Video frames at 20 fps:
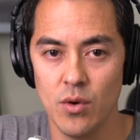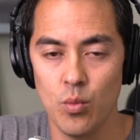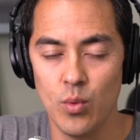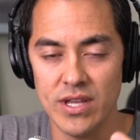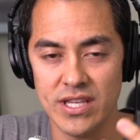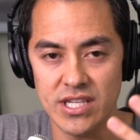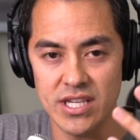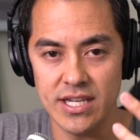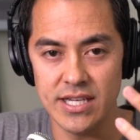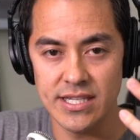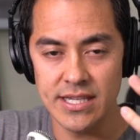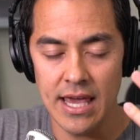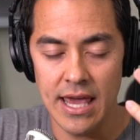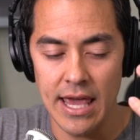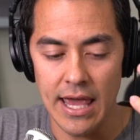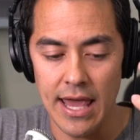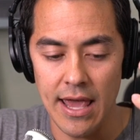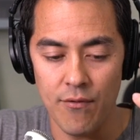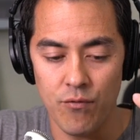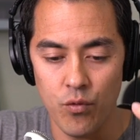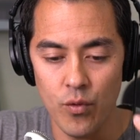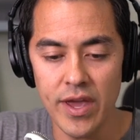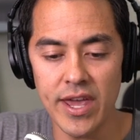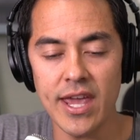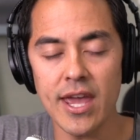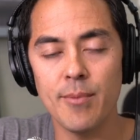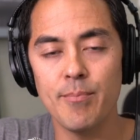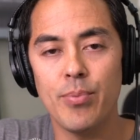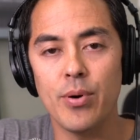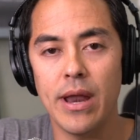which is if we
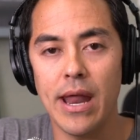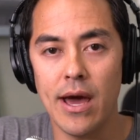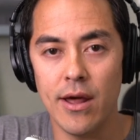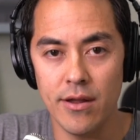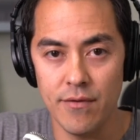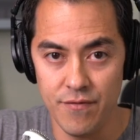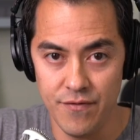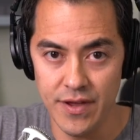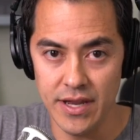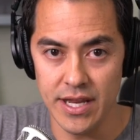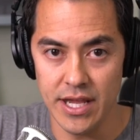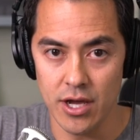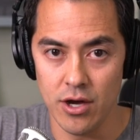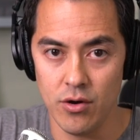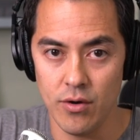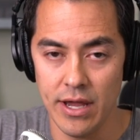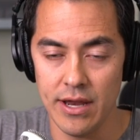can put out a video